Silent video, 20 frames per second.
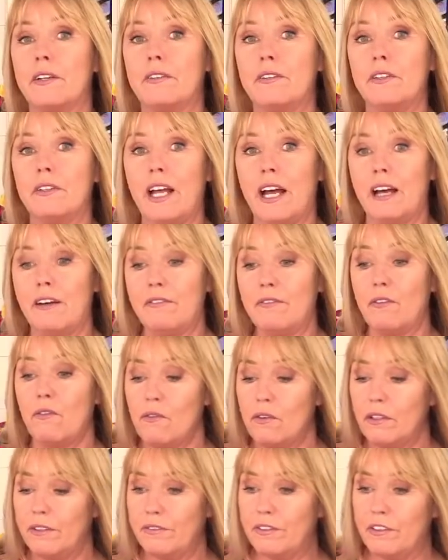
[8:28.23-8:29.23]
So you'll have
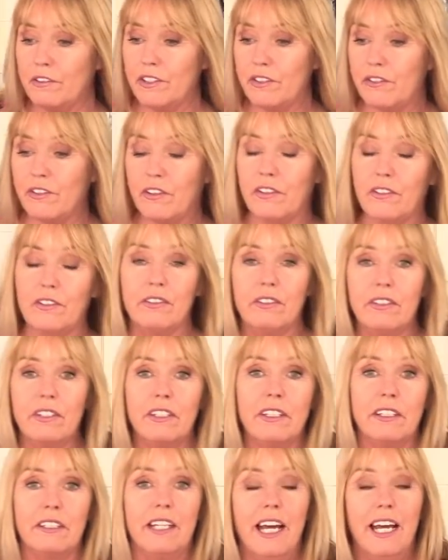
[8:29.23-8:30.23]
all of your
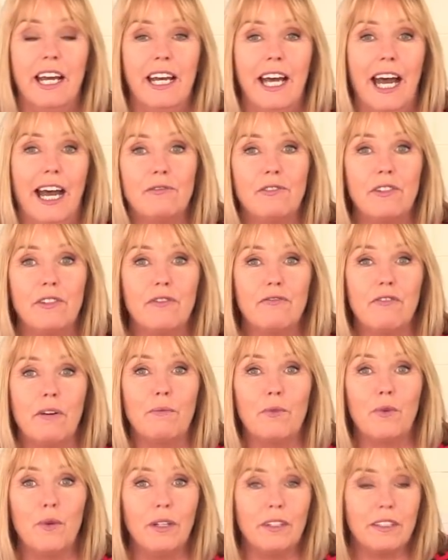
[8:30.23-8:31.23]
instructions and how to
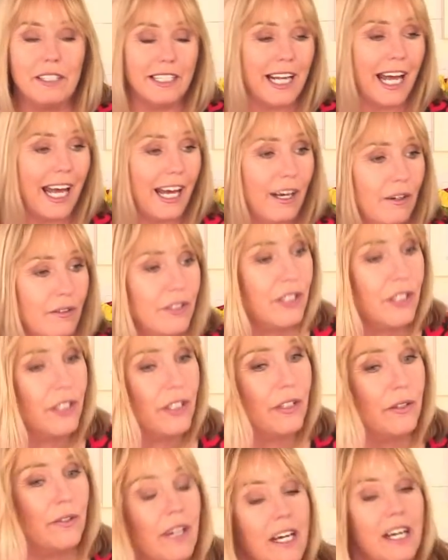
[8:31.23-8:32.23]
crumb quilt and how
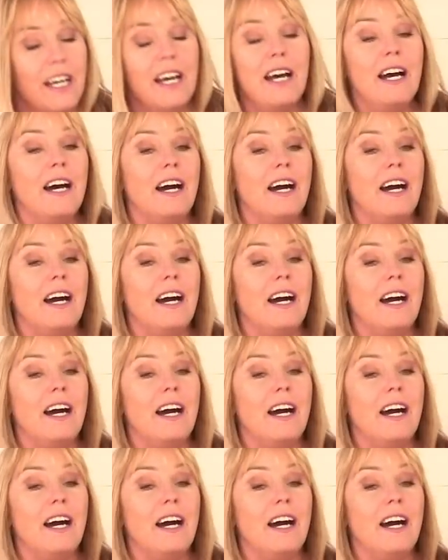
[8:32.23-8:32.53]
to